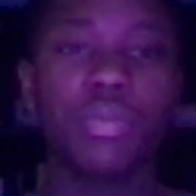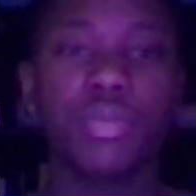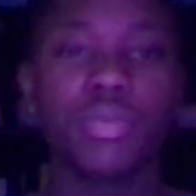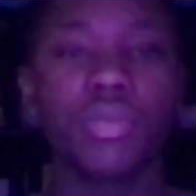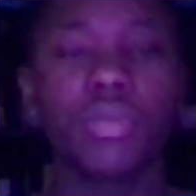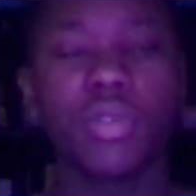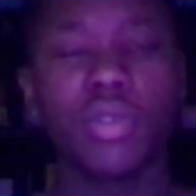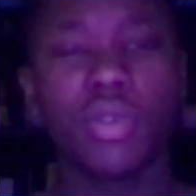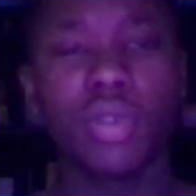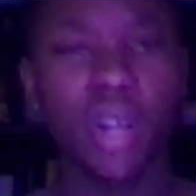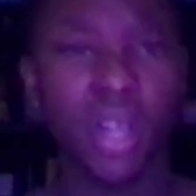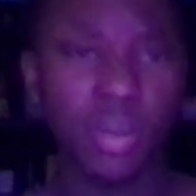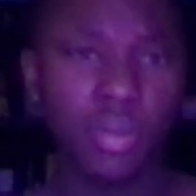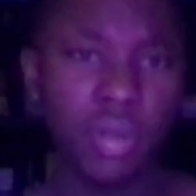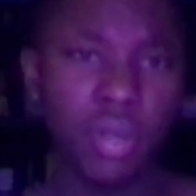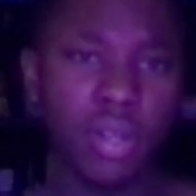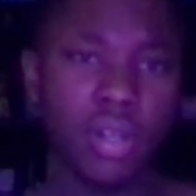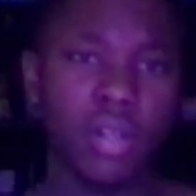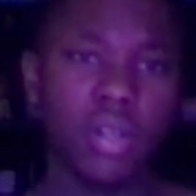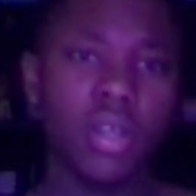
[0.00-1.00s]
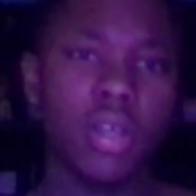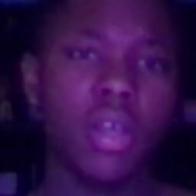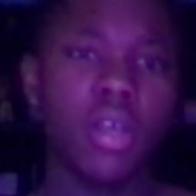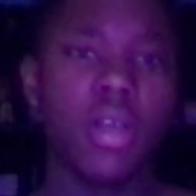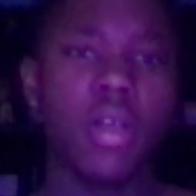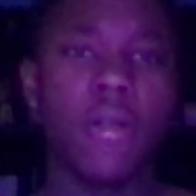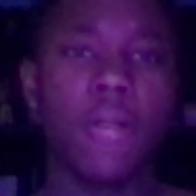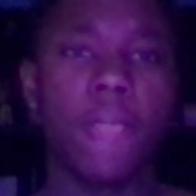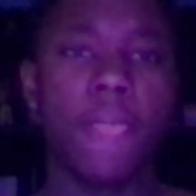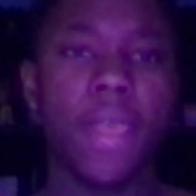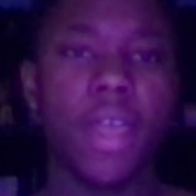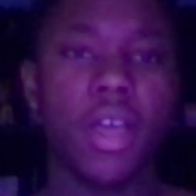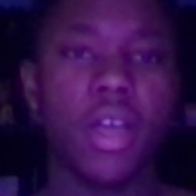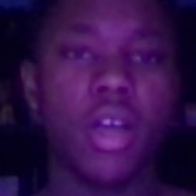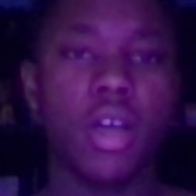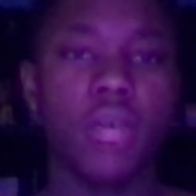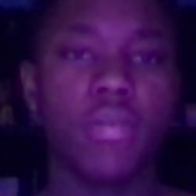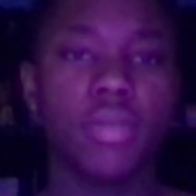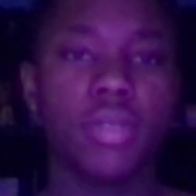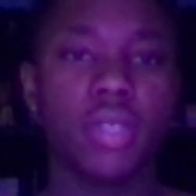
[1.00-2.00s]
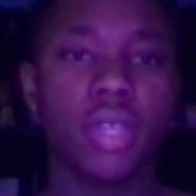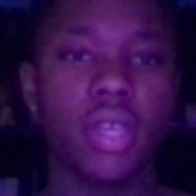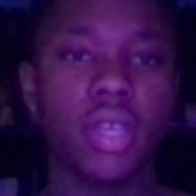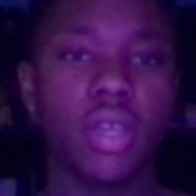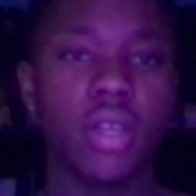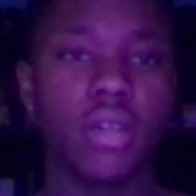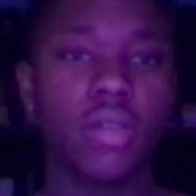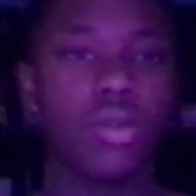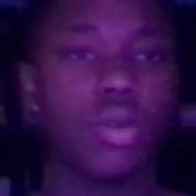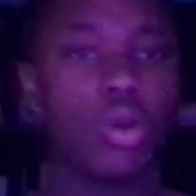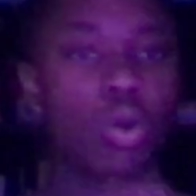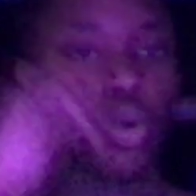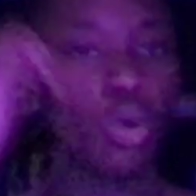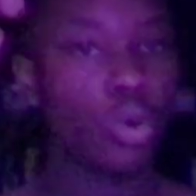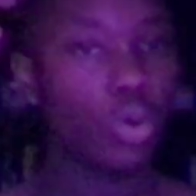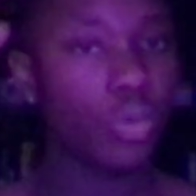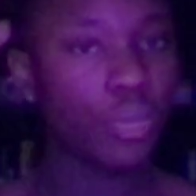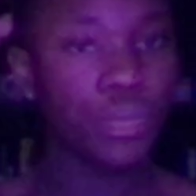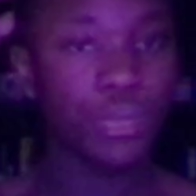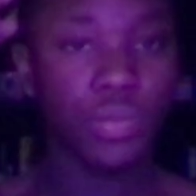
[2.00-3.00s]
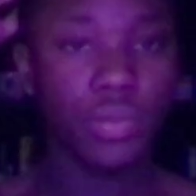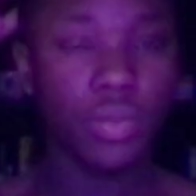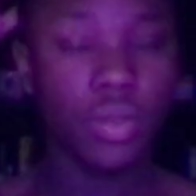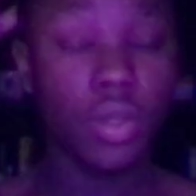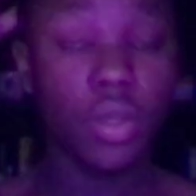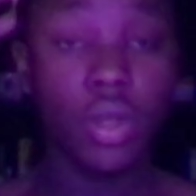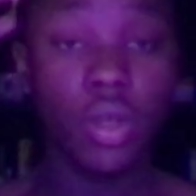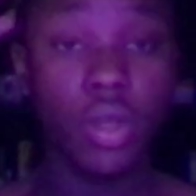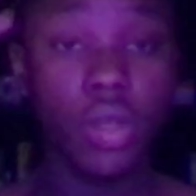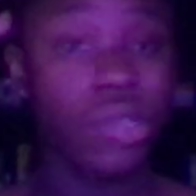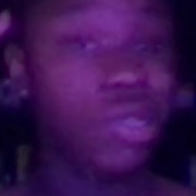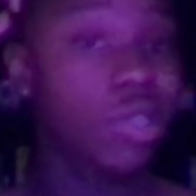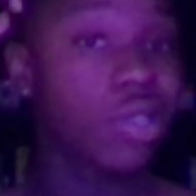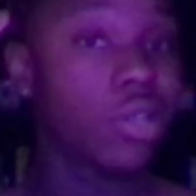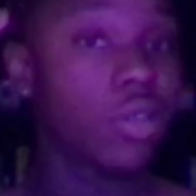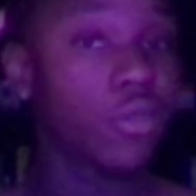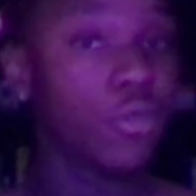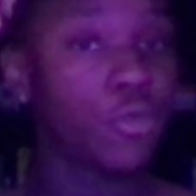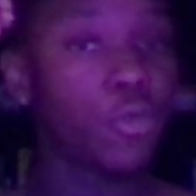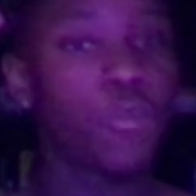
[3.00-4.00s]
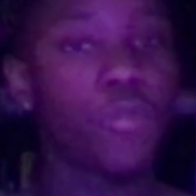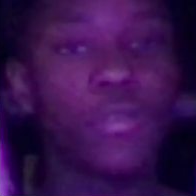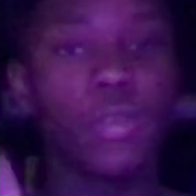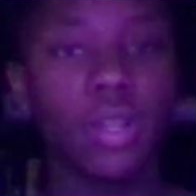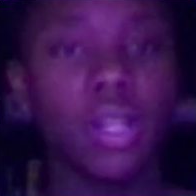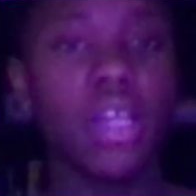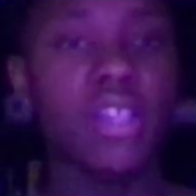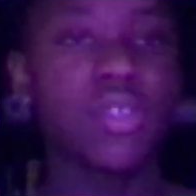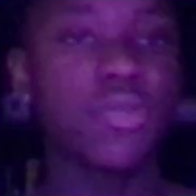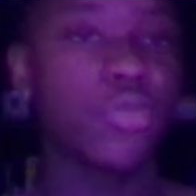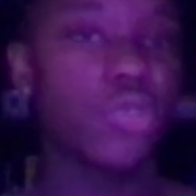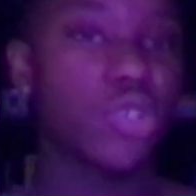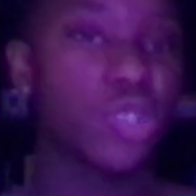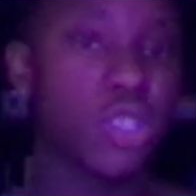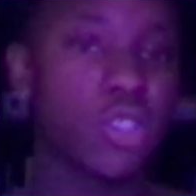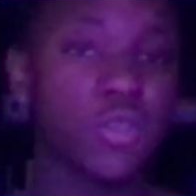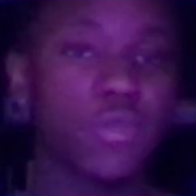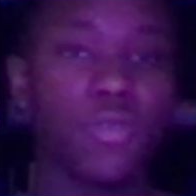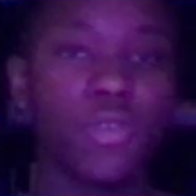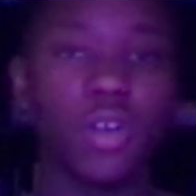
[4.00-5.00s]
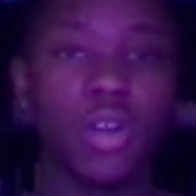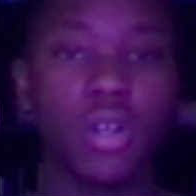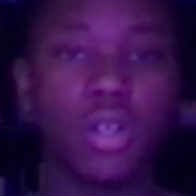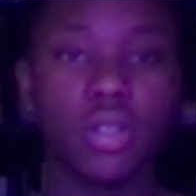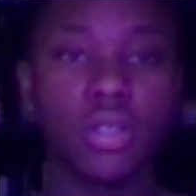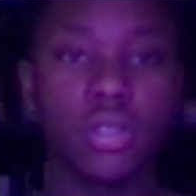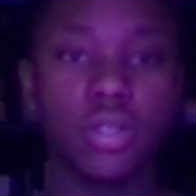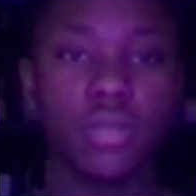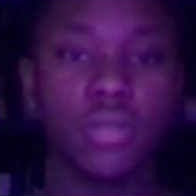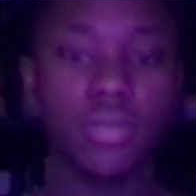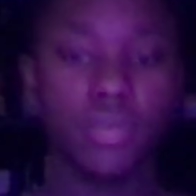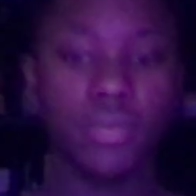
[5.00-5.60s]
You know what I mean? Like how I'm saying, oh, food for less versus Vons.